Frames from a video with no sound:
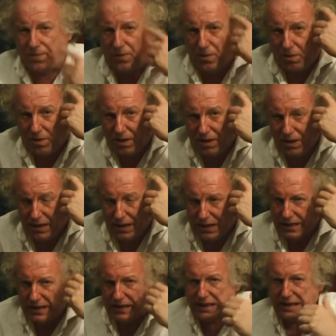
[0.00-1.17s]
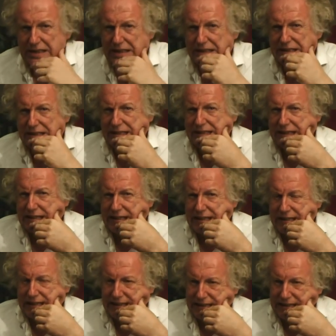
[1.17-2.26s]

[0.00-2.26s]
before. I know, I know. Only because